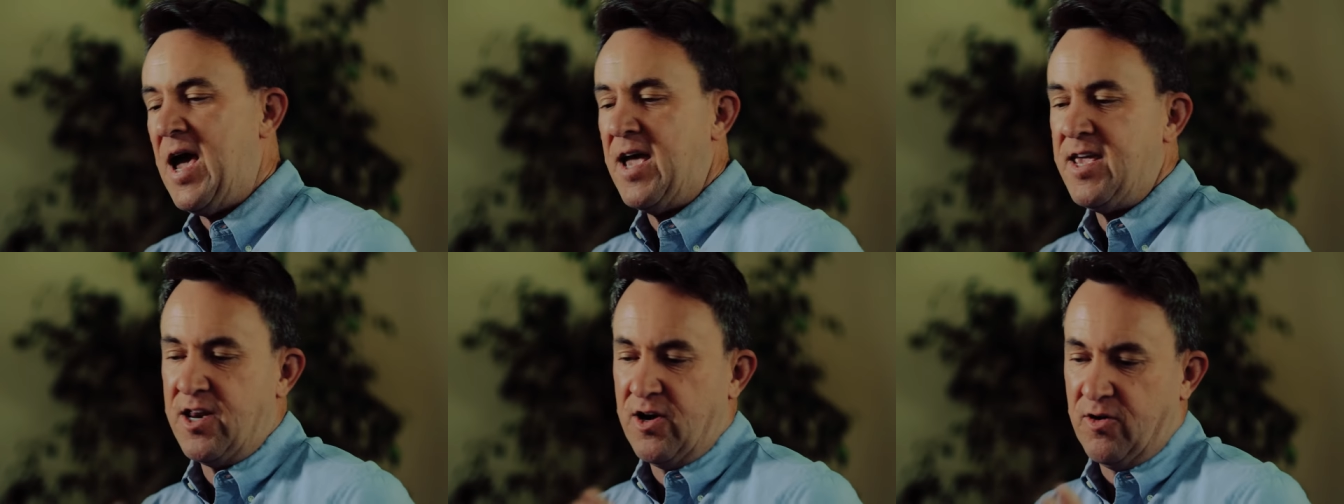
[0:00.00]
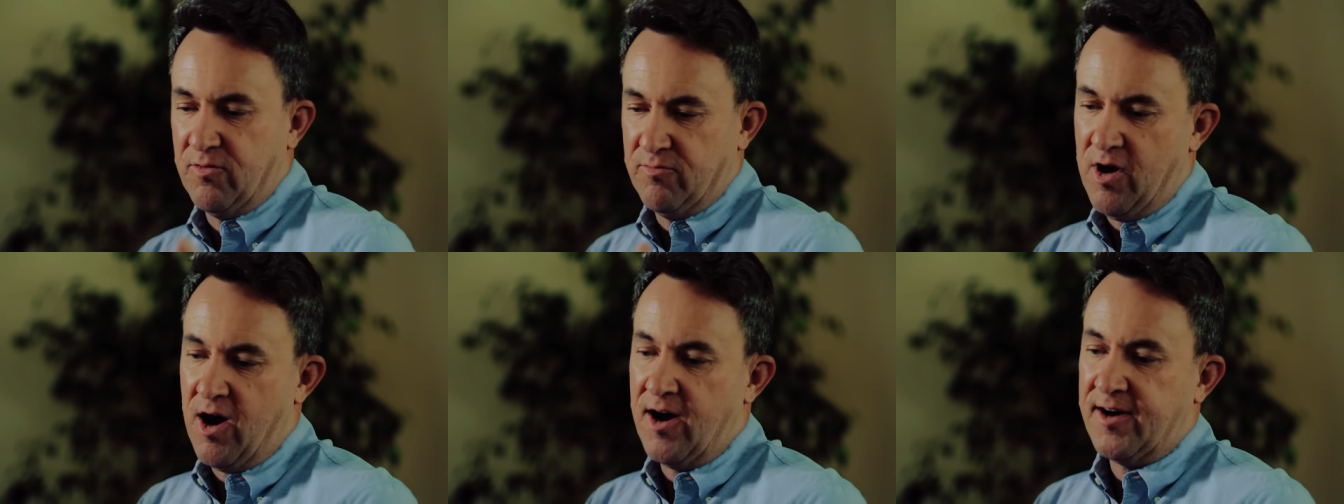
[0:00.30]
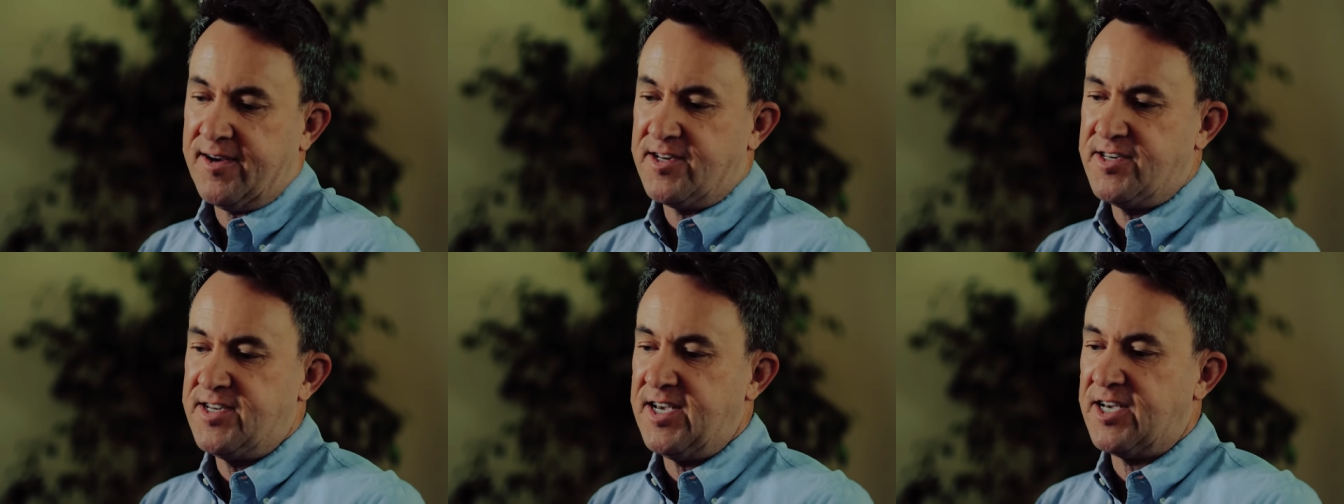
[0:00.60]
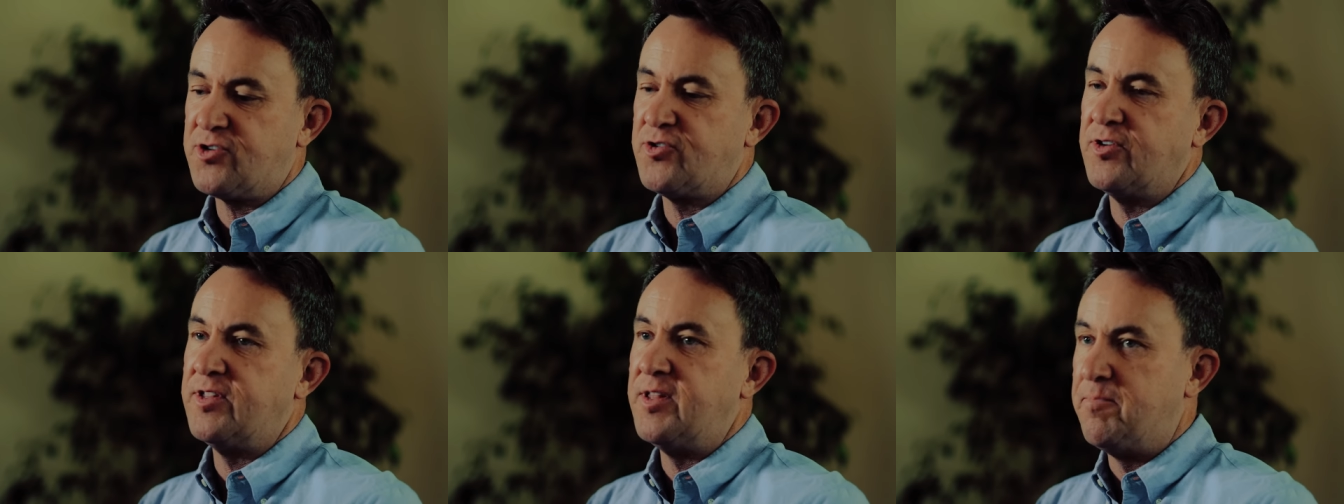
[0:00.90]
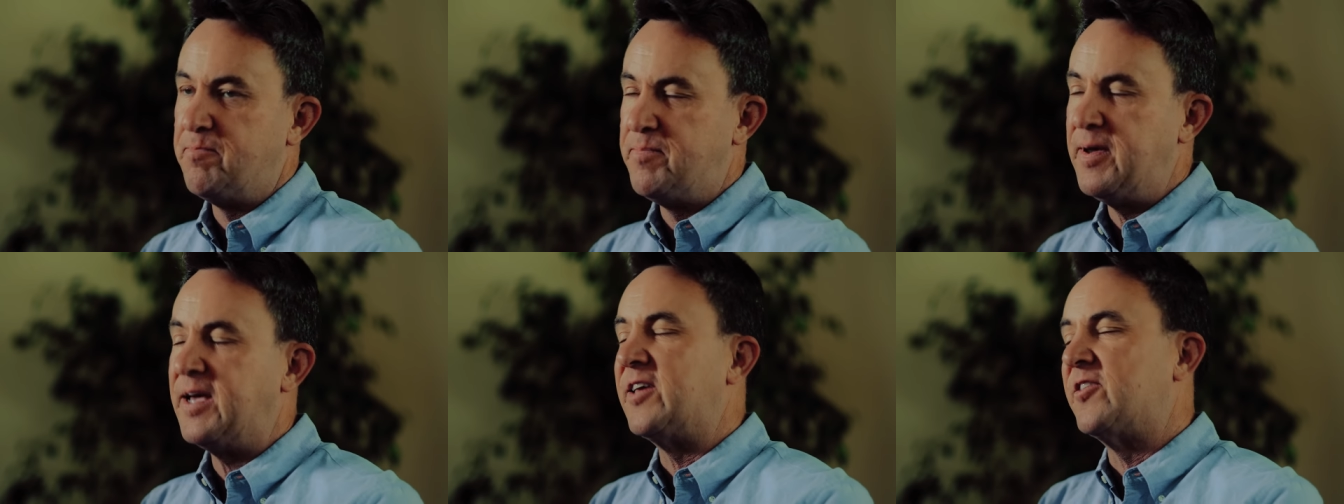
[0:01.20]
You know, architecturally,
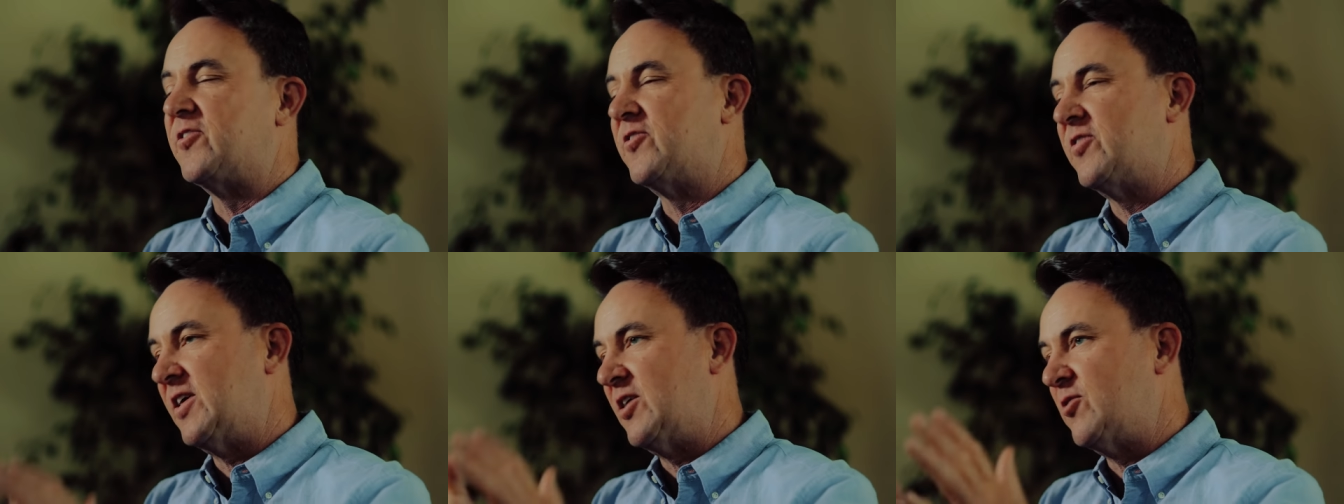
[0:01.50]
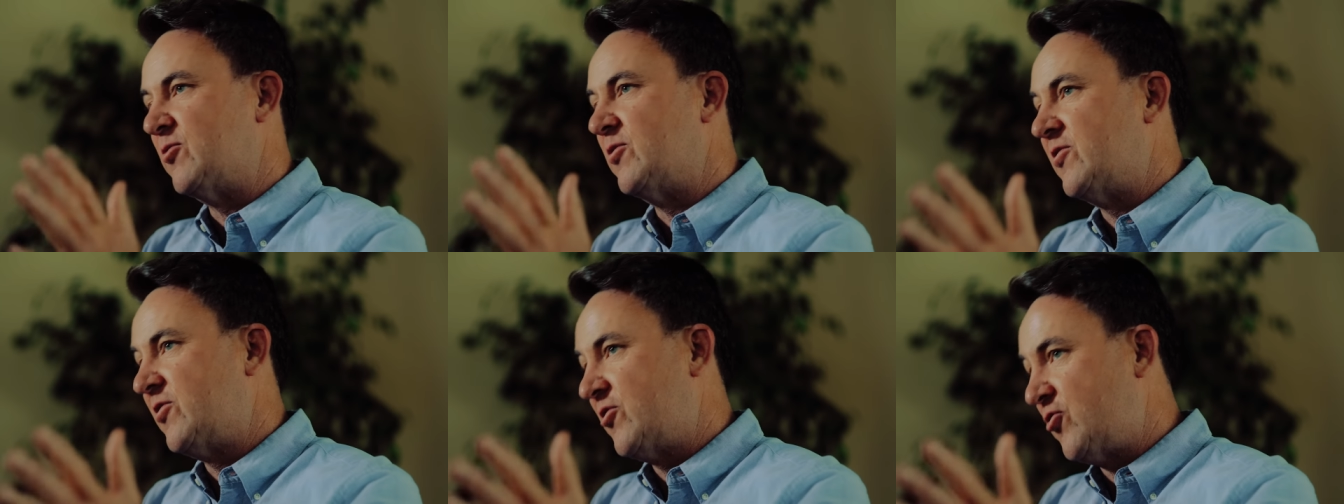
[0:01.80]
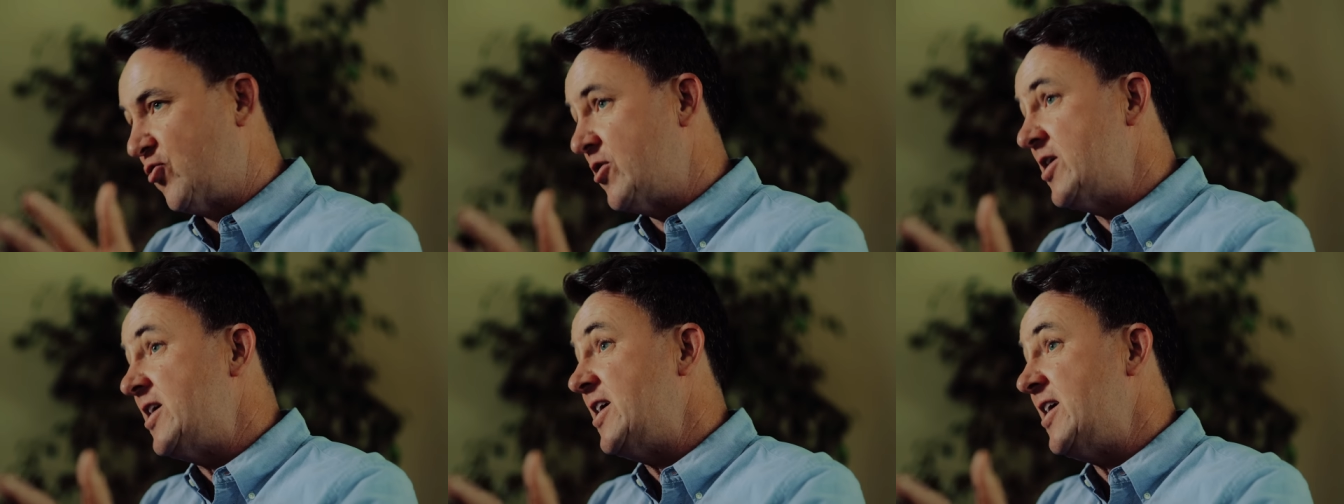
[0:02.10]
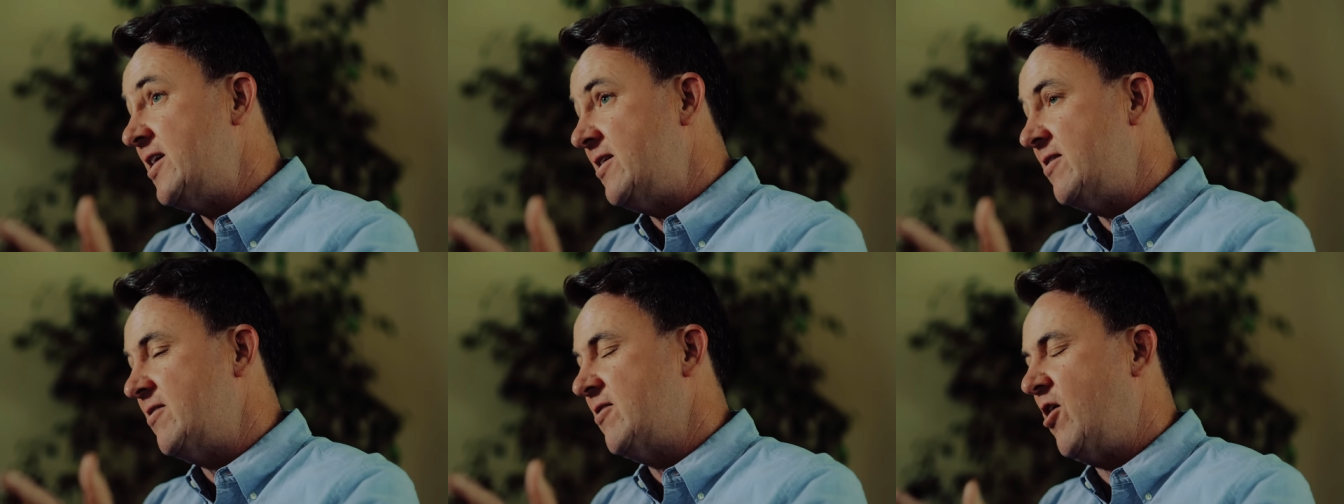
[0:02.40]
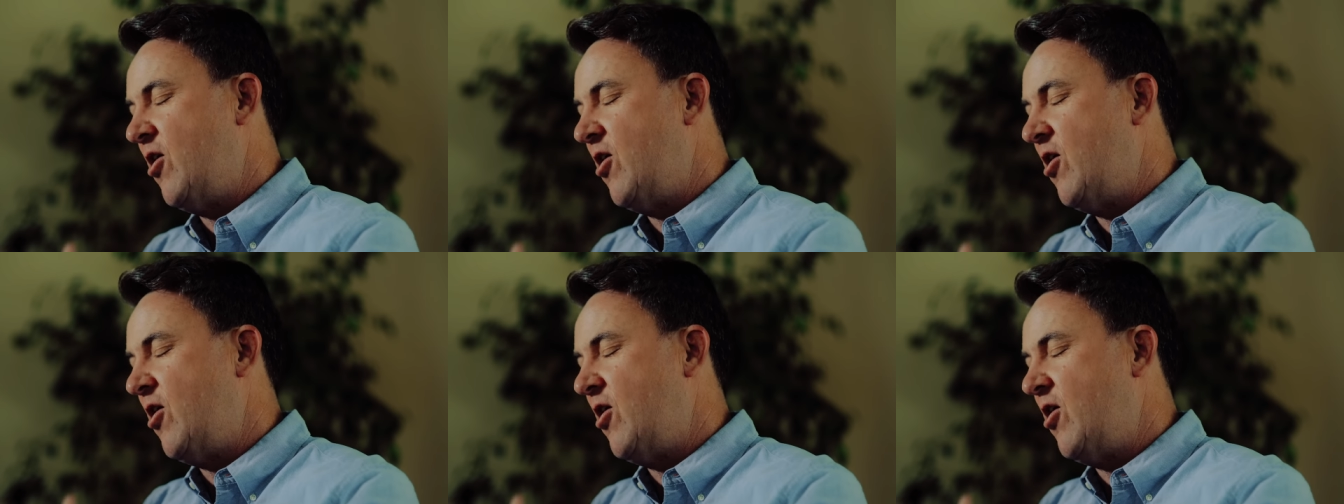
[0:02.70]
the biggest thing was three